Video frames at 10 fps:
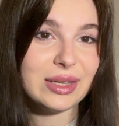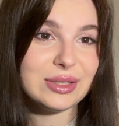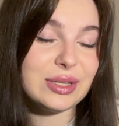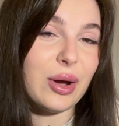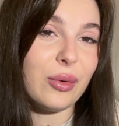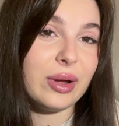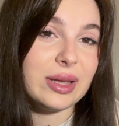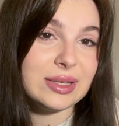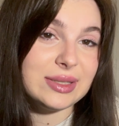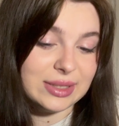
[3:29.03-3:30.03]
So
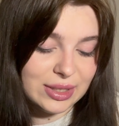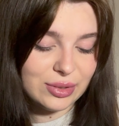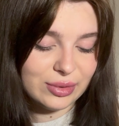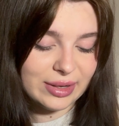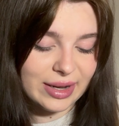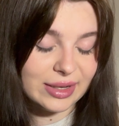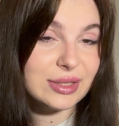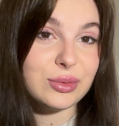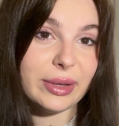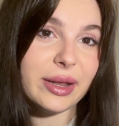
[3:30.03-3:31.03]
see you in the
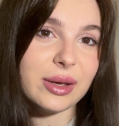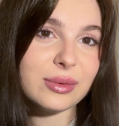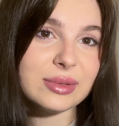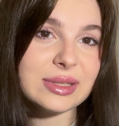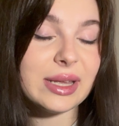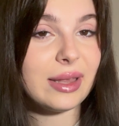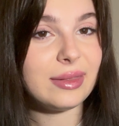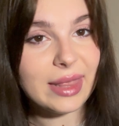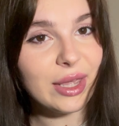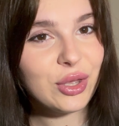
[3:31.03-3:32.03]
next videos and
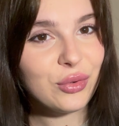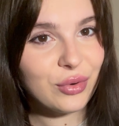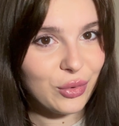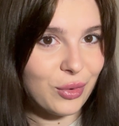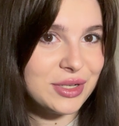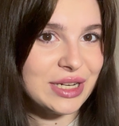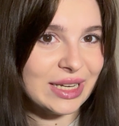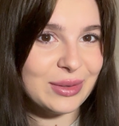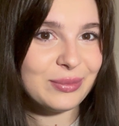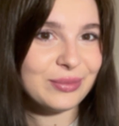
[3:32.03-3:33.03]
thank you for watching.